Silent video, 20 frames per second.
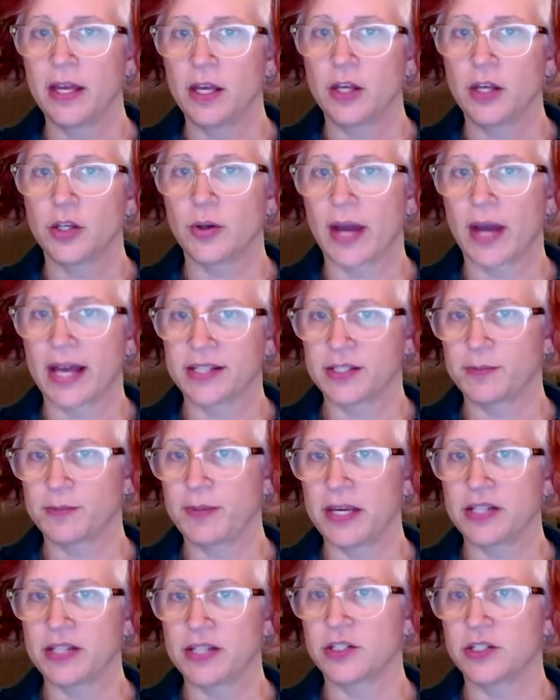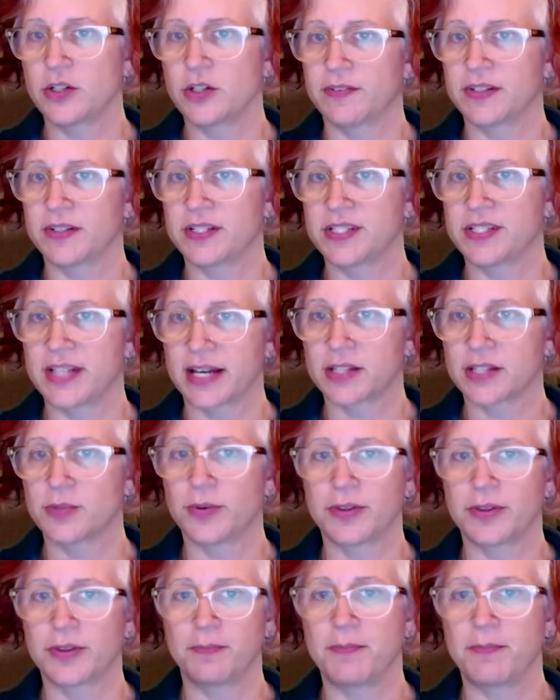You ask the patient, do you have a sex
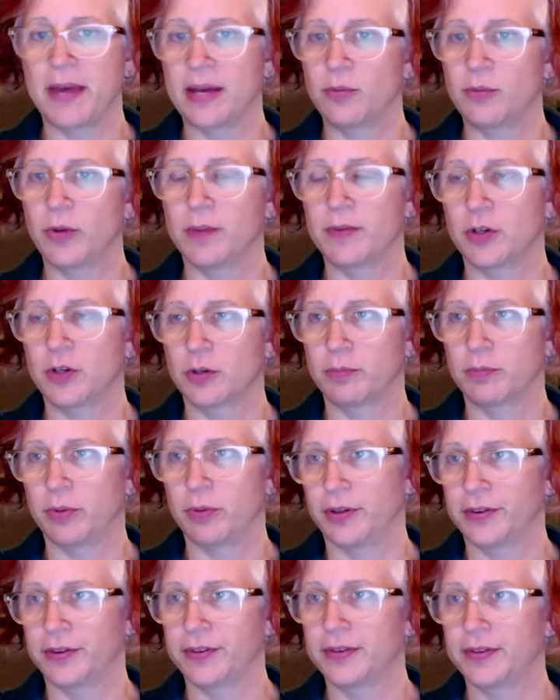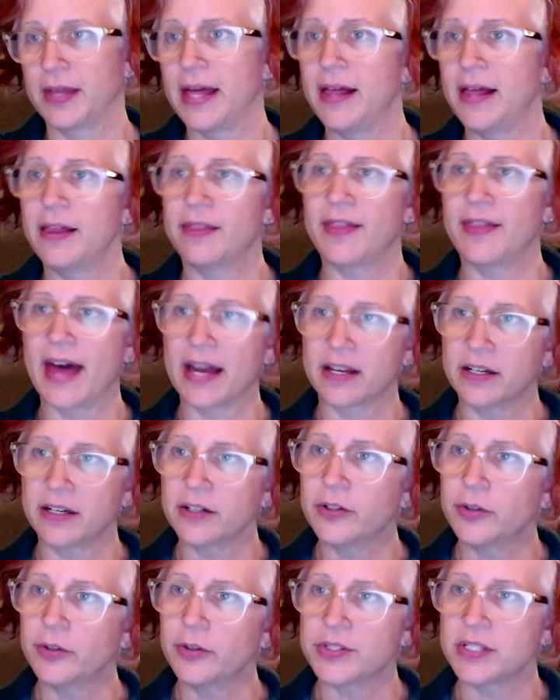with men, women, or both? That
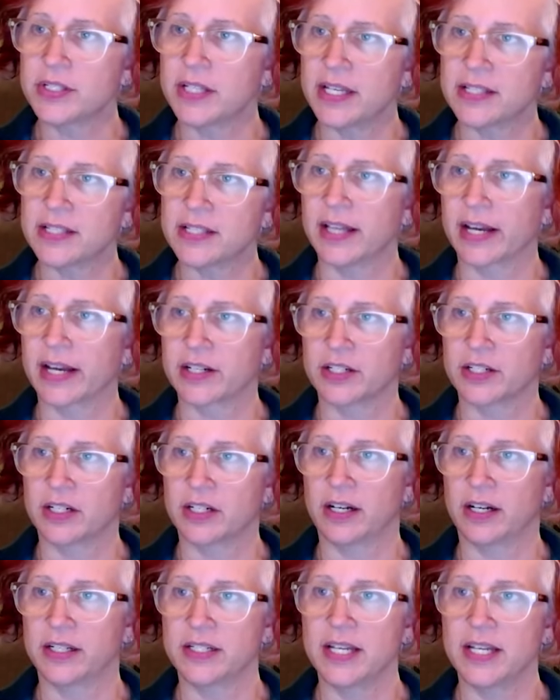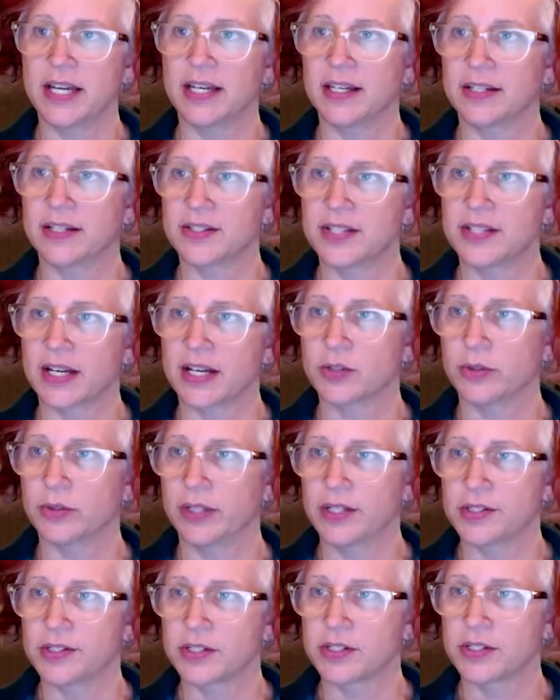concludes today's lecture on taking a sexual
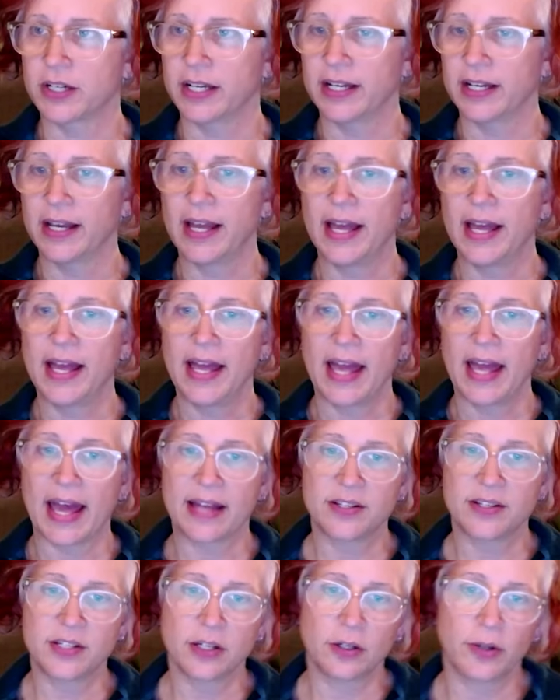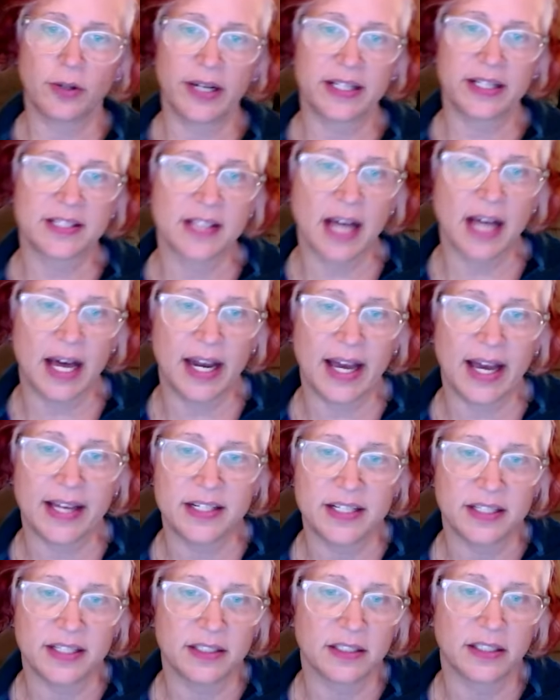history. And so it's not
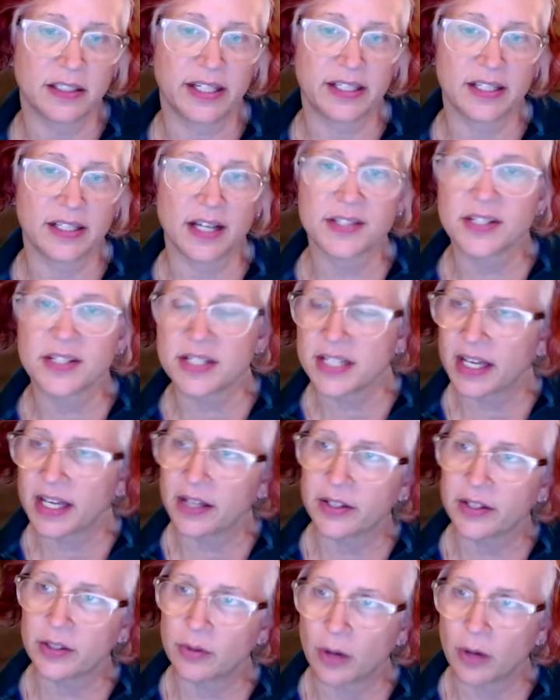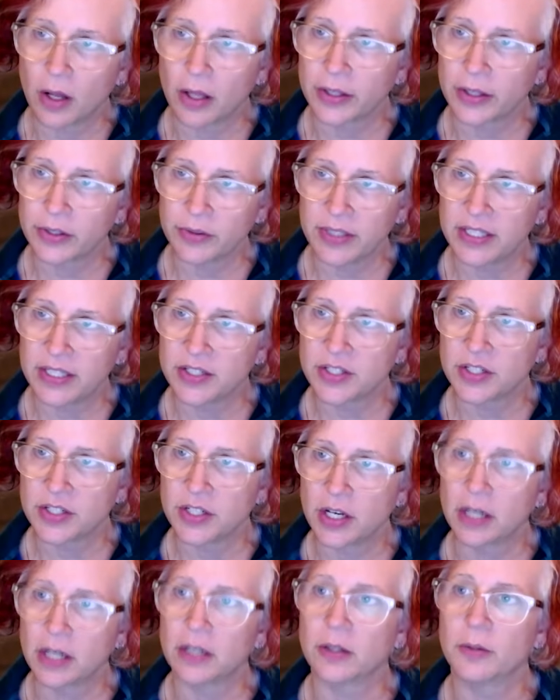ideal. It doesn't tell you all you need to
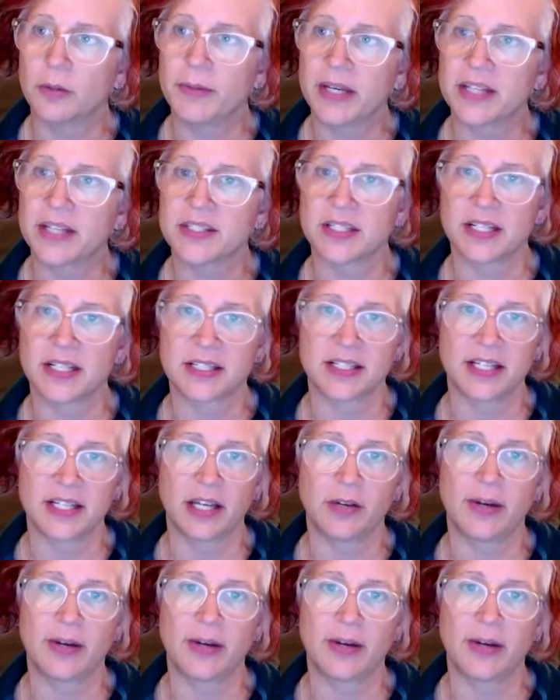know because it doesn't tell you